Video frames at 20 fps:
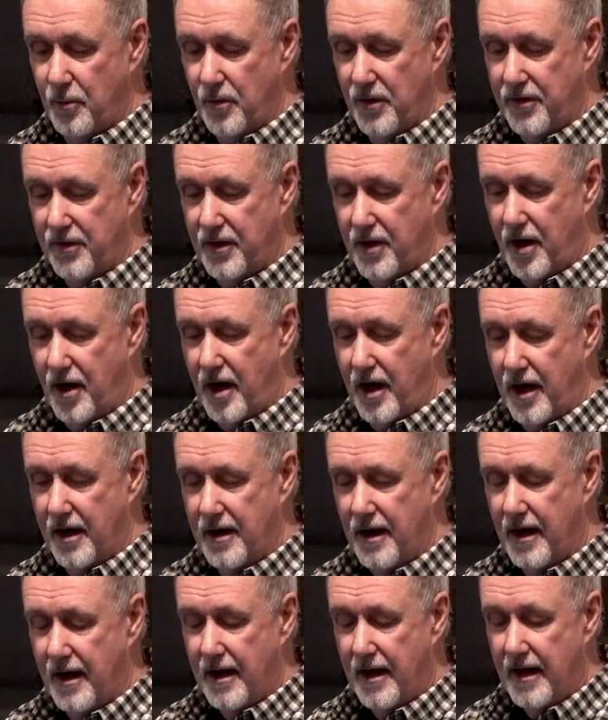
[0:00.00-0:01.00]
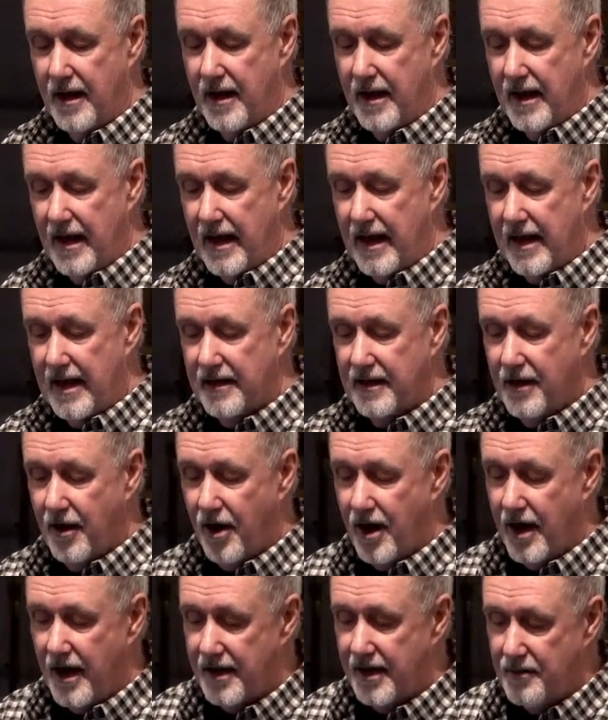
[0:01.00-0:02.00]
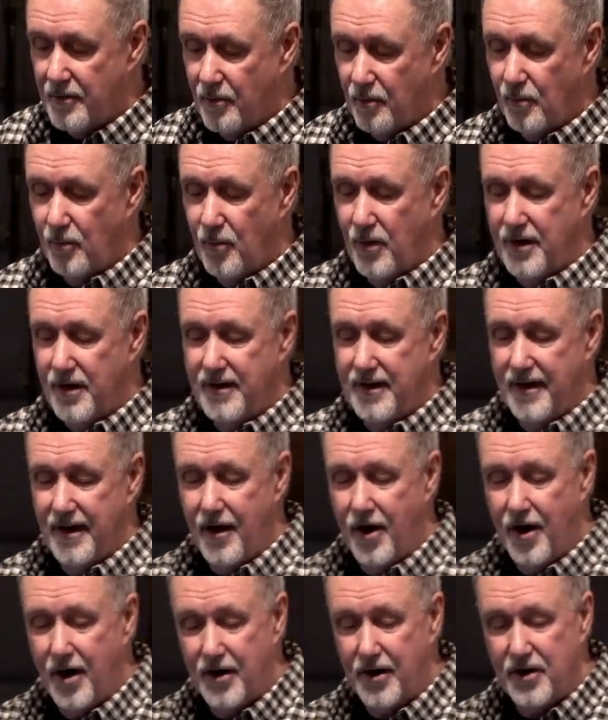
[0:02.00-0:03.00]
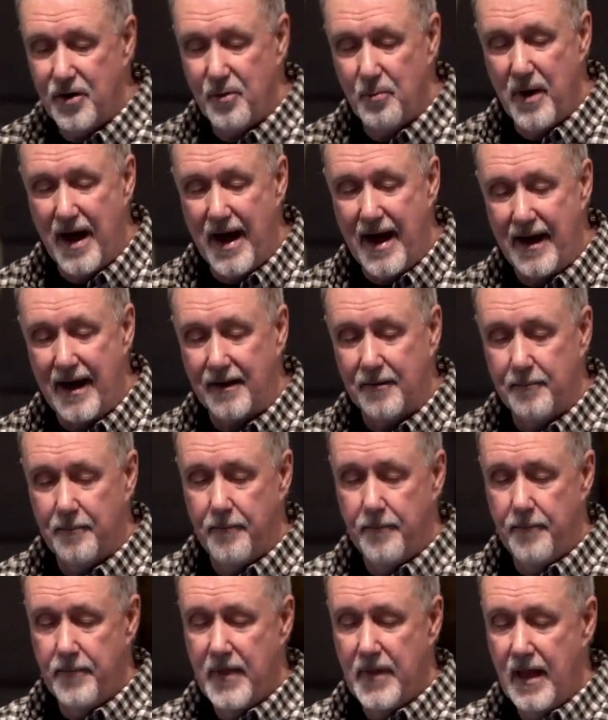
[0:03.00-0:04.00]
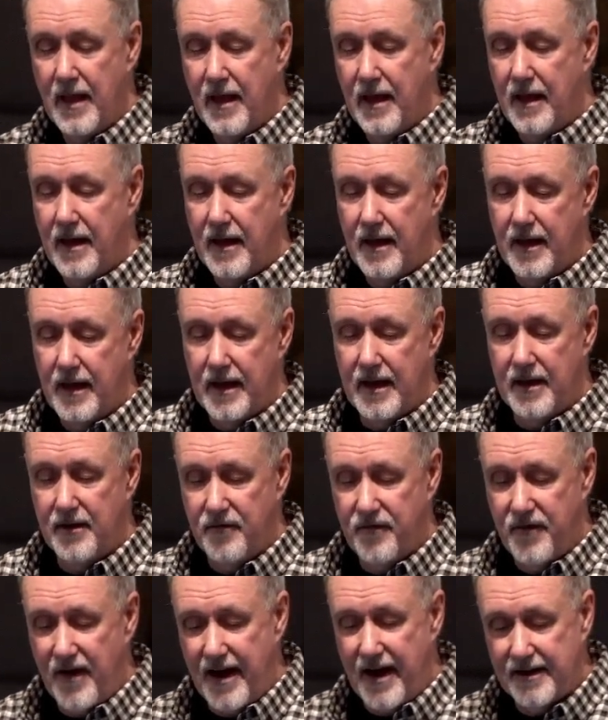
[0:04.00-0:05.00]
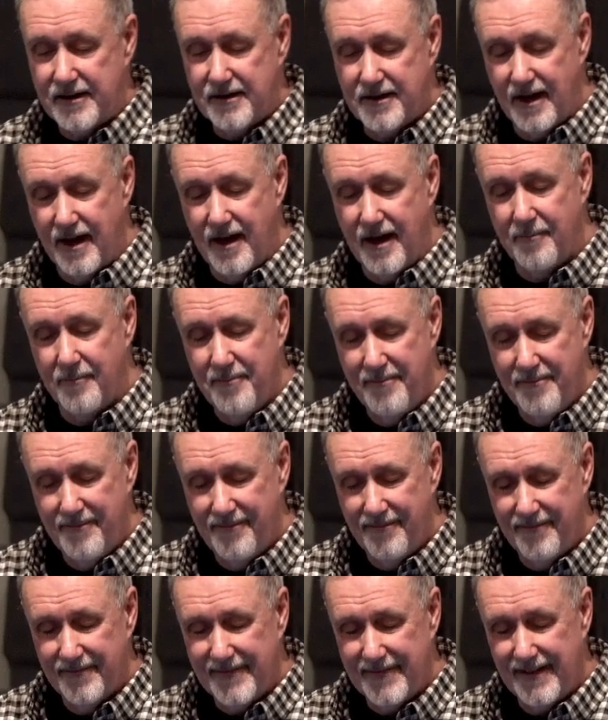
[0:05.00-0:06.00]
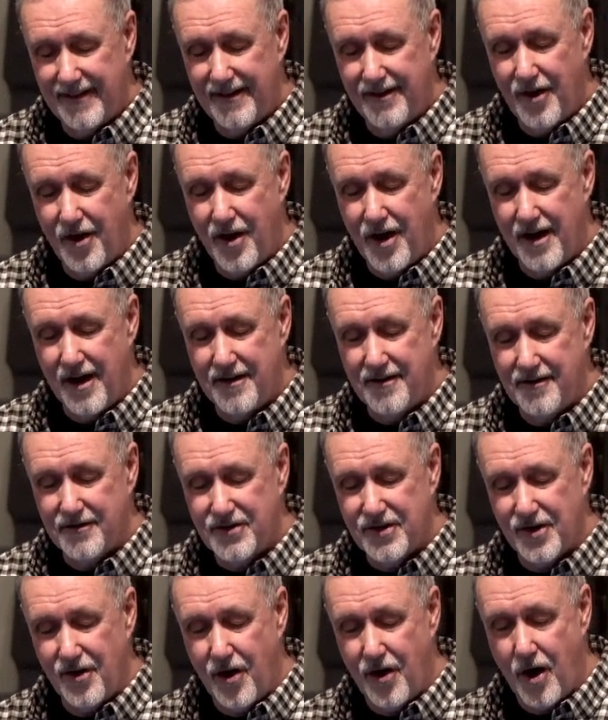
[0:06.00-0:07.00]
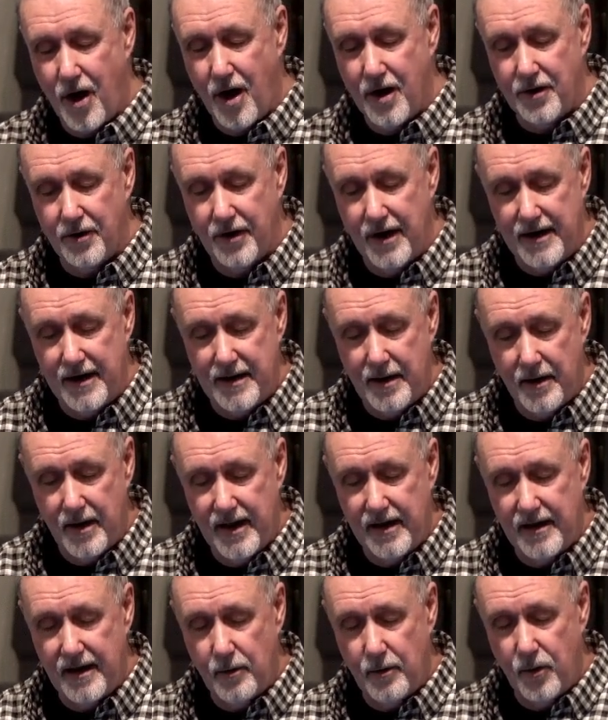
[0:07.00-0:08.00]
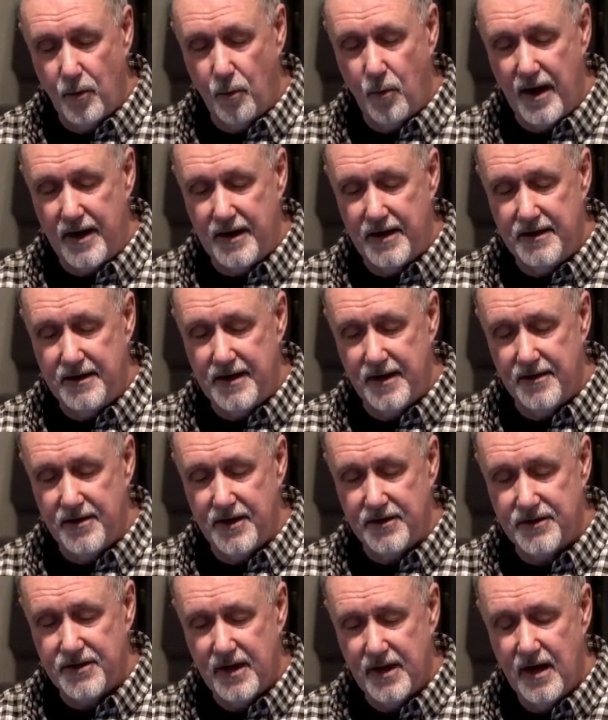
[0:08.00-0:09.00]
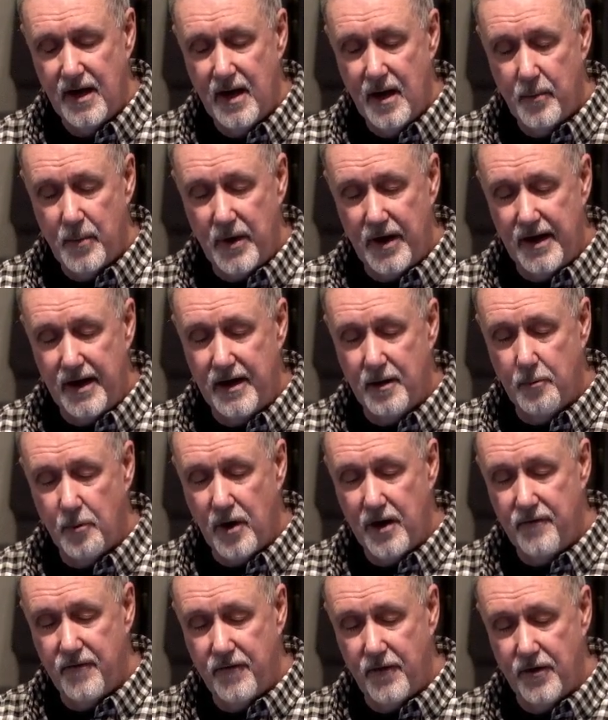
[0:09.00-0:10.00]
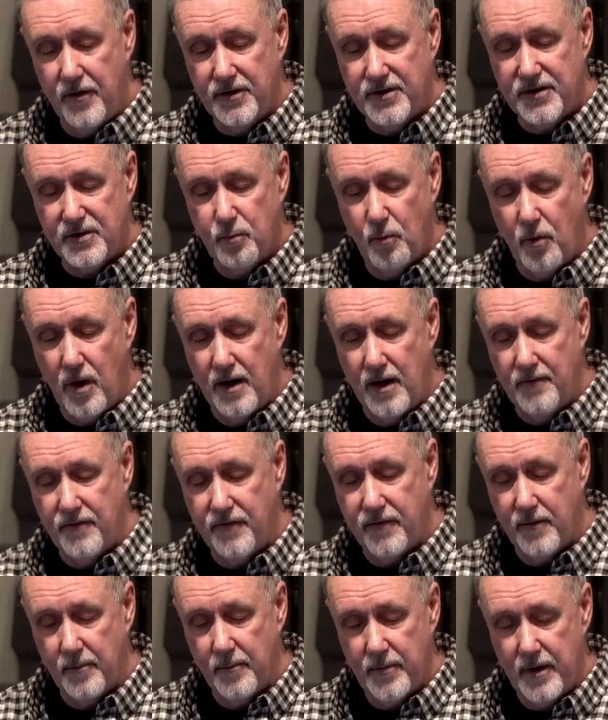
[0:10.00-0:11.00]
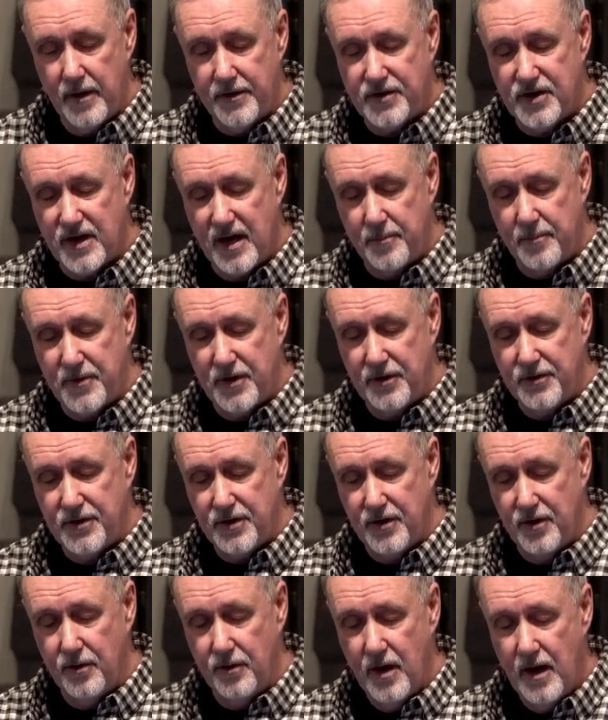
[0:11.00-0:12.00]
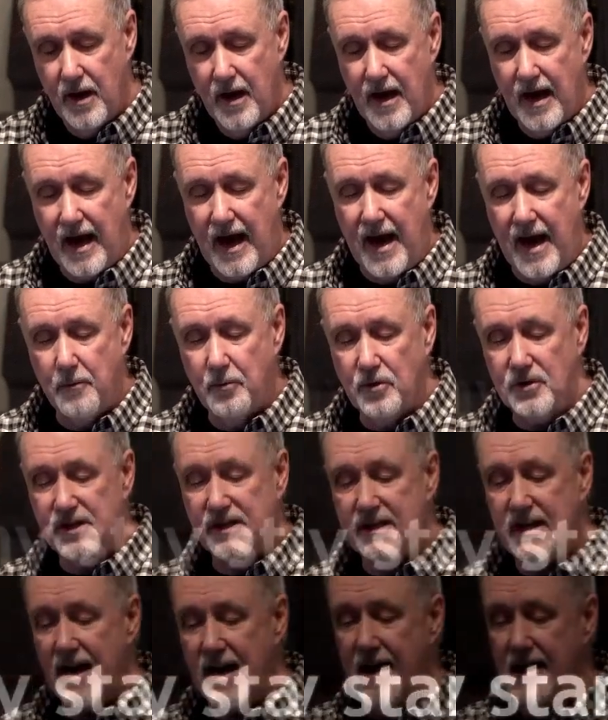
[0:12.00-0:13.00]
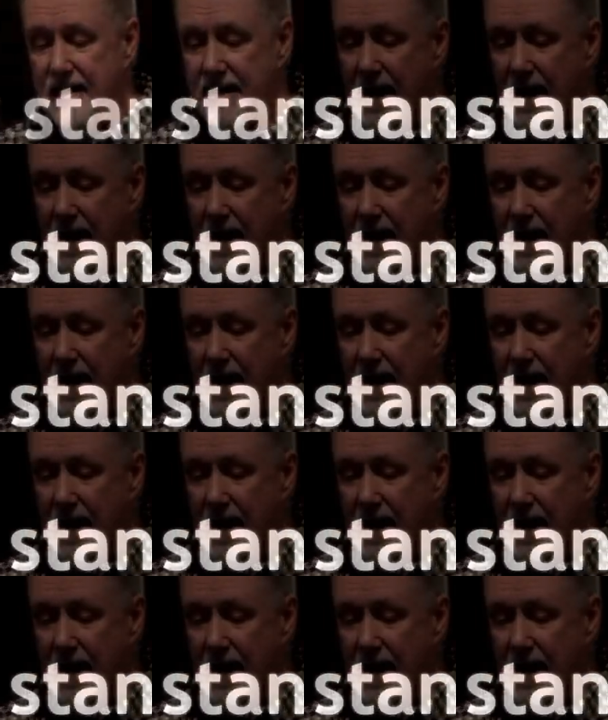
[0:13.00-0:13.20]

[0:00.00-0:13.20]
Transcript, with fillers: with God, and God would argue back. In fact, um, God saw honor in, in the way he did this. But anyway, verse 1 from uh, chapter 2 I will stand